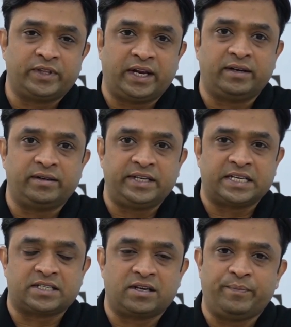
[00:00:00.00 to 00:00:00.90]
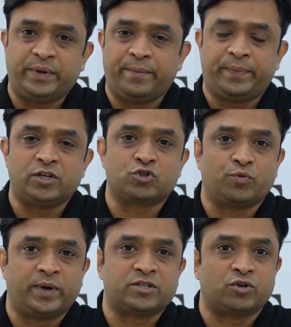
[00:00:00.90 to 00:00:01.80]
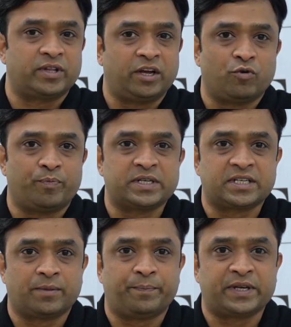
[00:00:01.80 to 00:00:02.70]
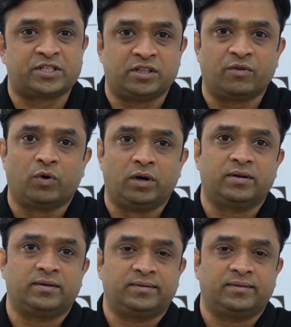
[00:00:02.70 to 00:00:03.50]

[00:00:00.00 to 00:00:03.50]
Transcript: then yes, BMP instruments or the equipments are the best in the world.